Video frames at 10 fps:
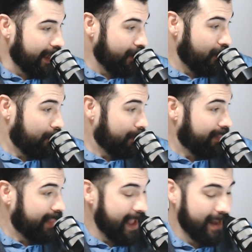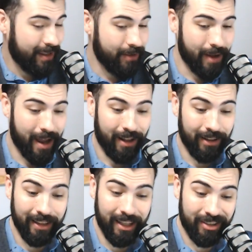I hope that you got a
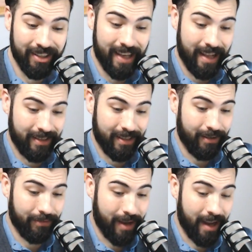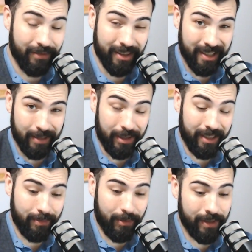little sense of kind of the
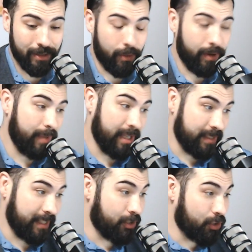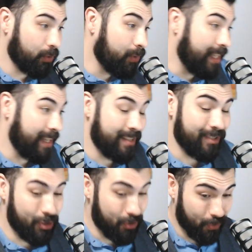symbolism of this coin, because it truly
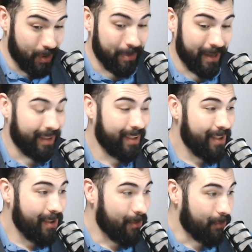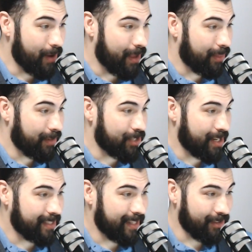is dripping with
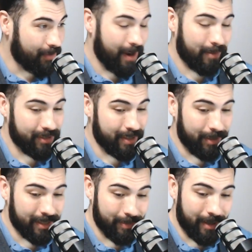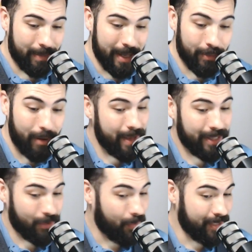just incredible symbolism. It's what
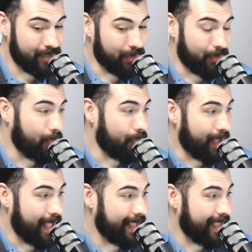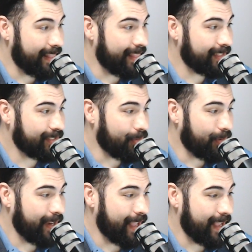makes coins so cool. And again, this
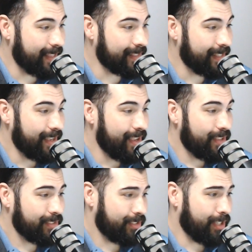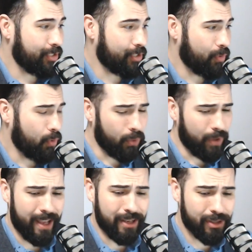coin has such cool
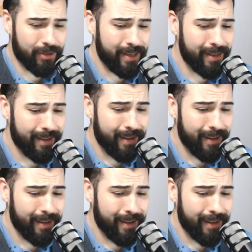history.